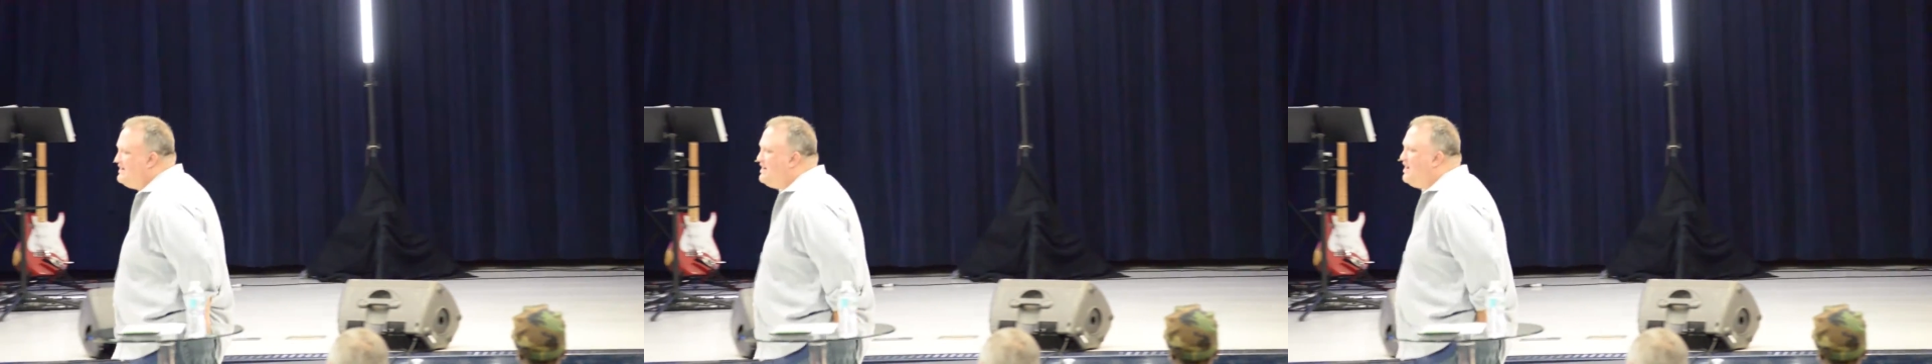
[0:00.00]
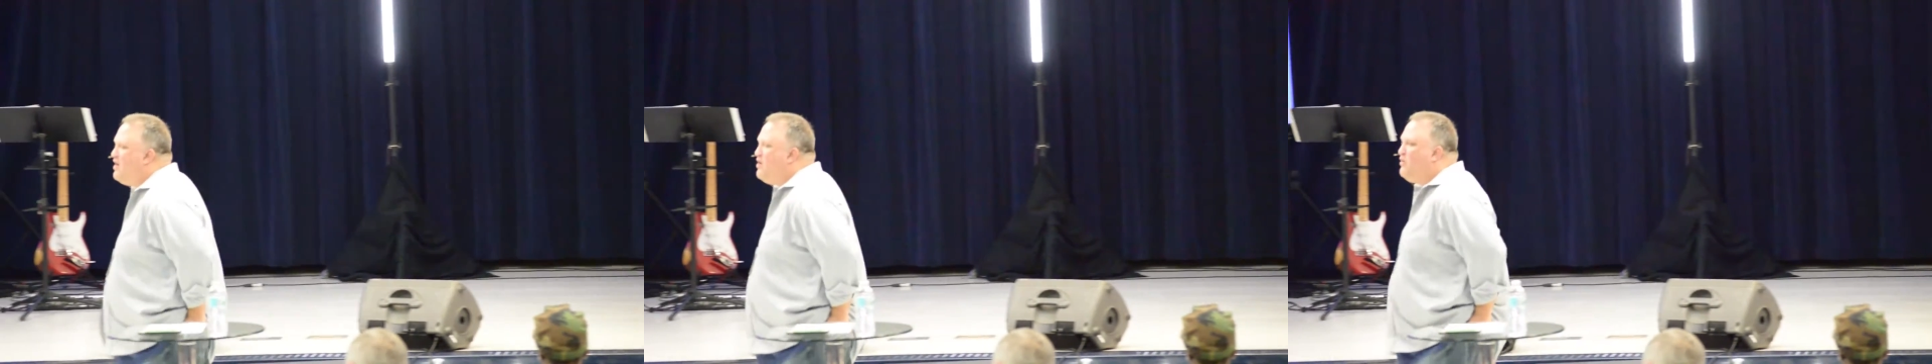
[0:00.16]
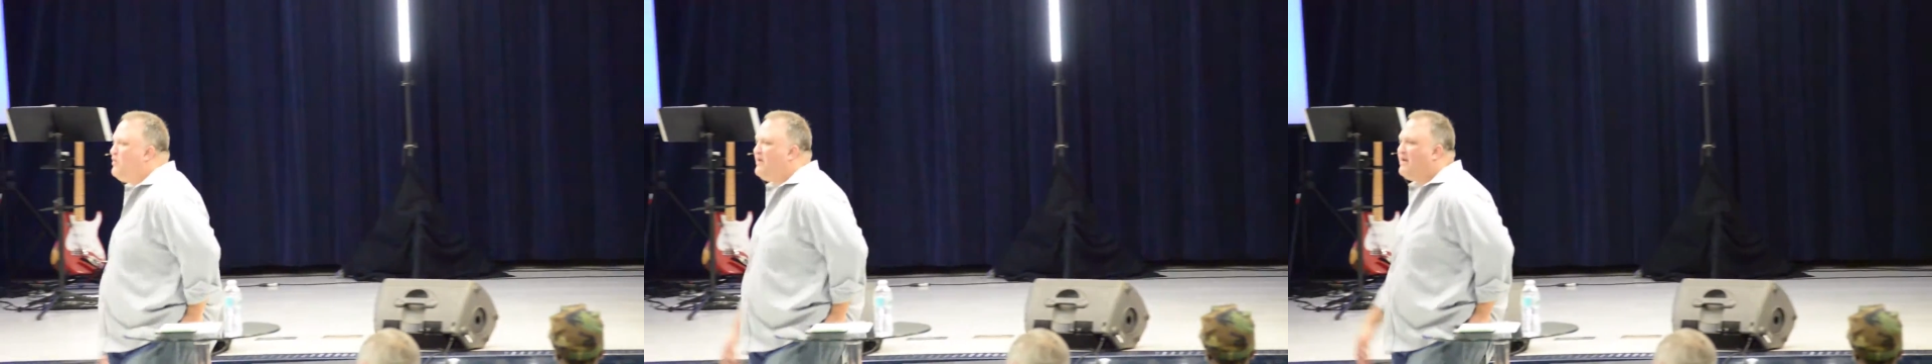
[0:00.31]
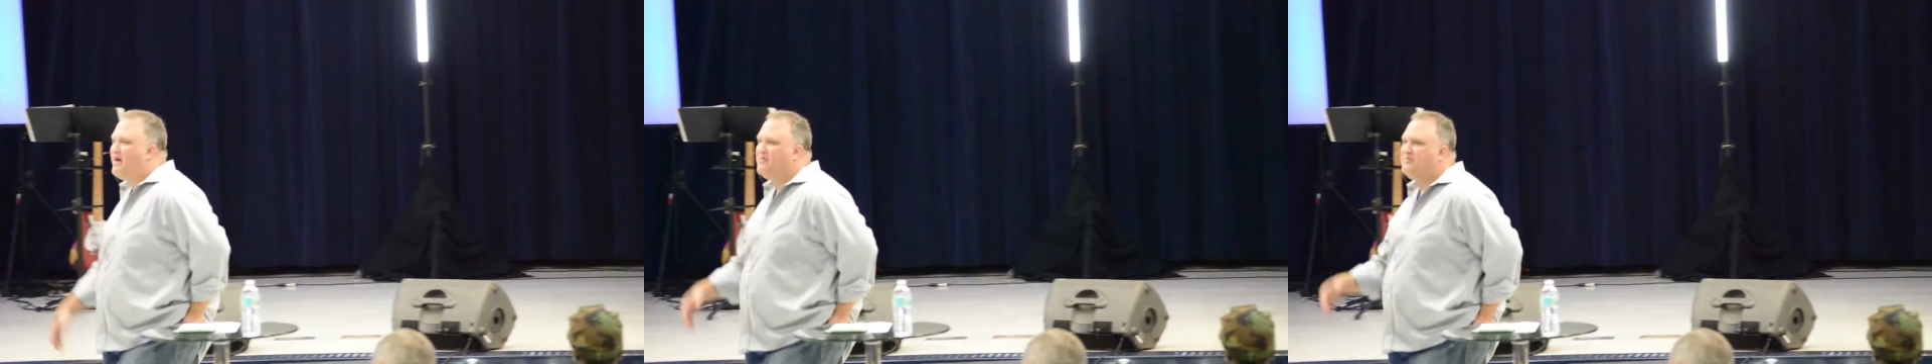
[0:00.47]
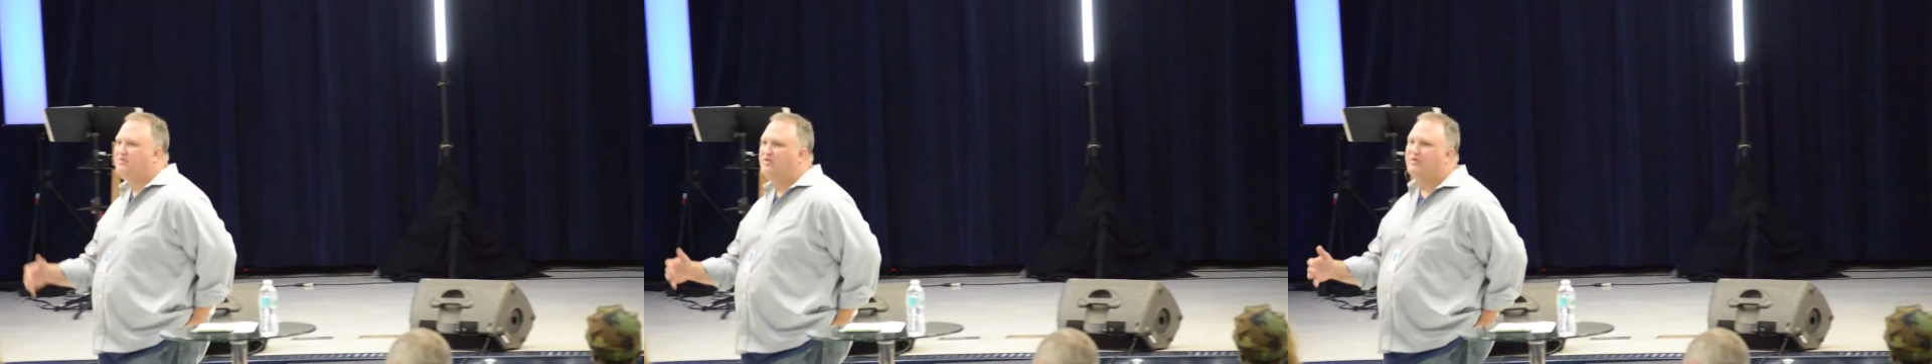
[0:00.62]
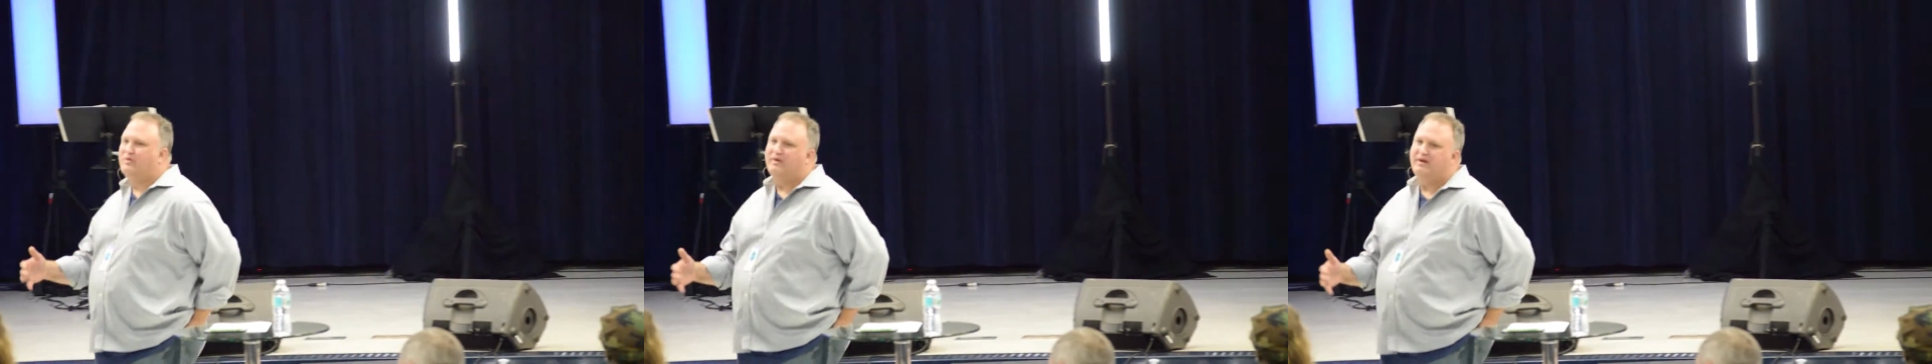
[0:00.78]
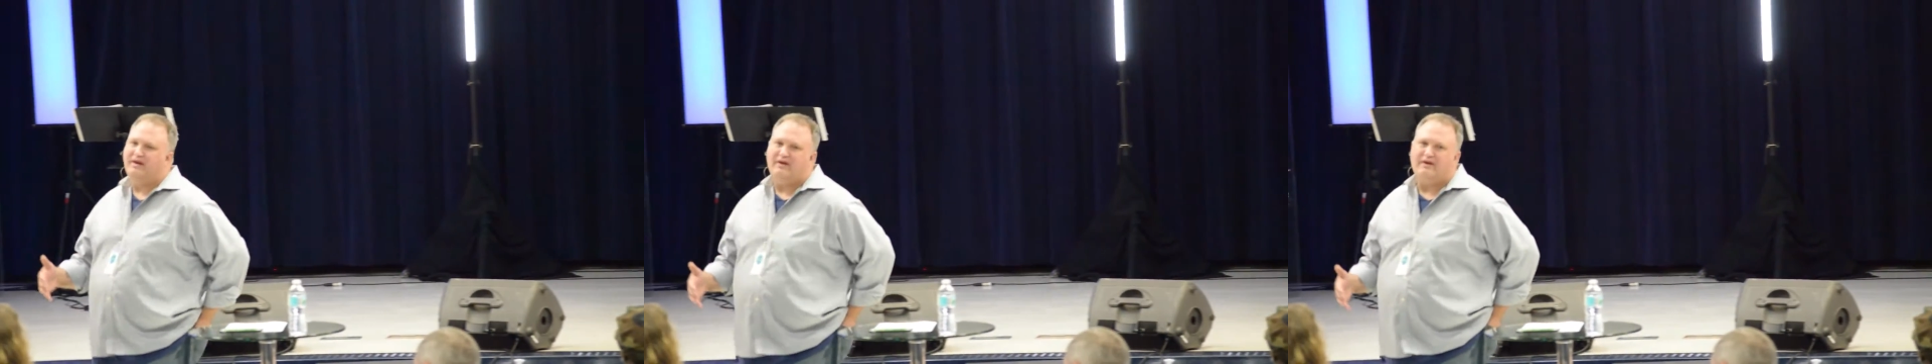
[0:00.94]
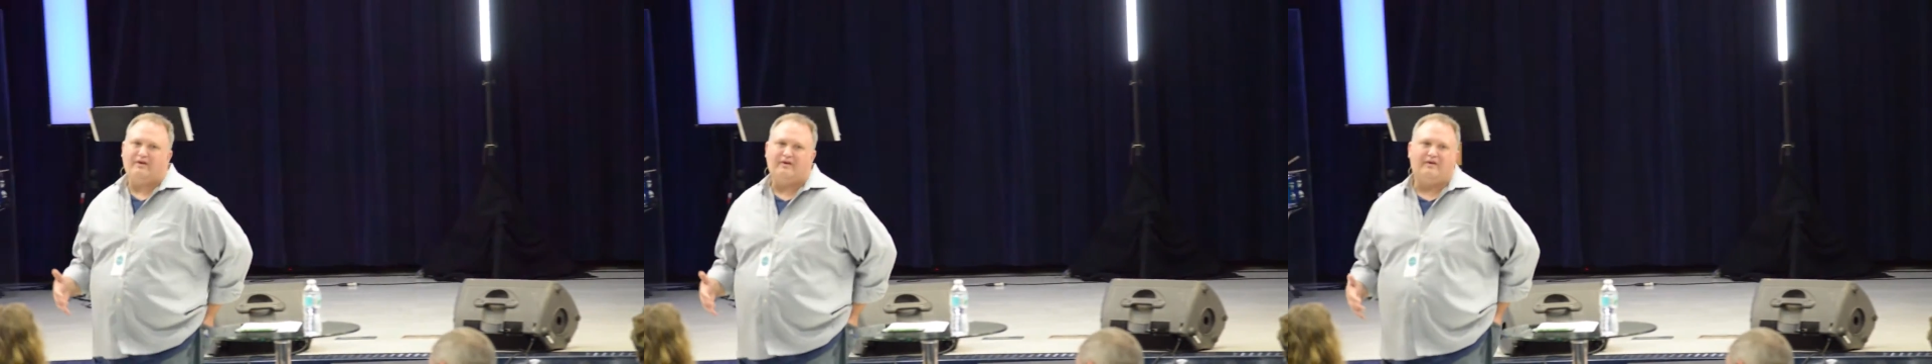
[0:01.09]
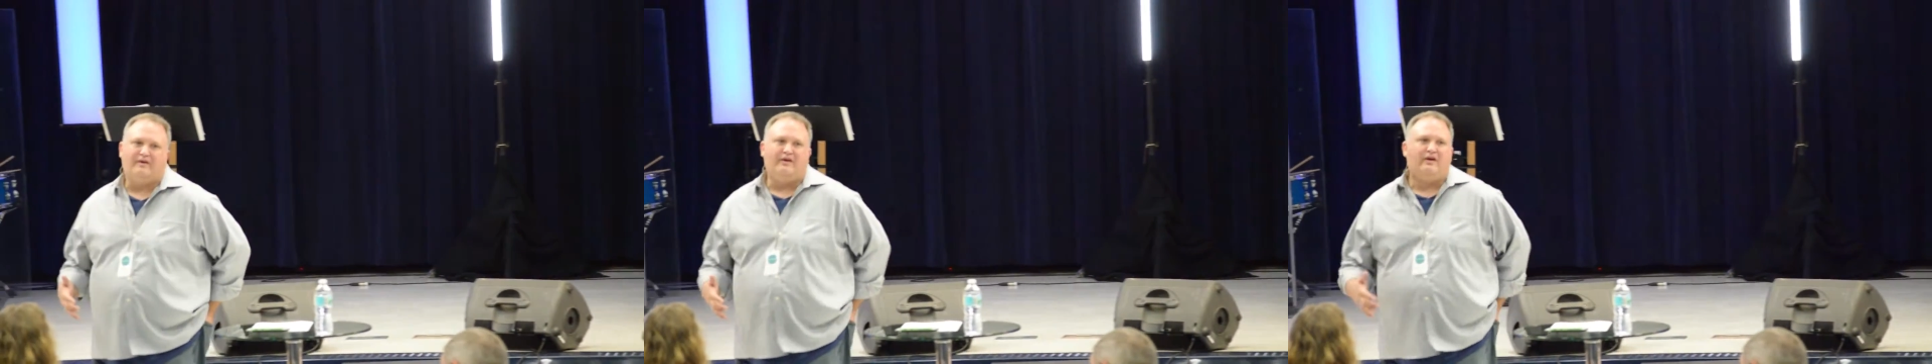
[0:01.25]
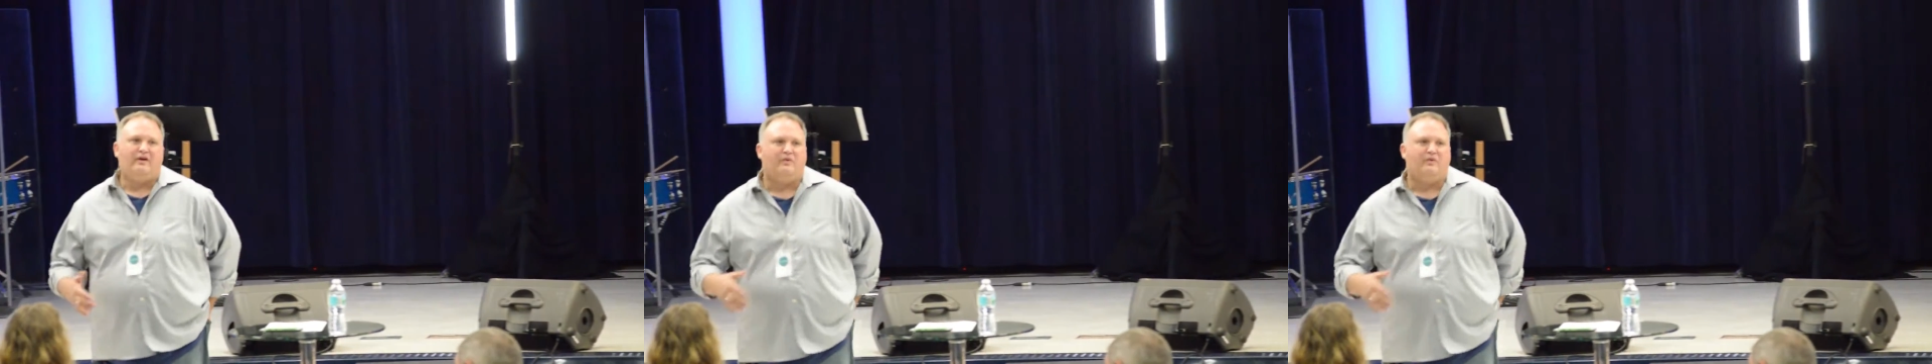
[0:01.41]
know what I'm doing here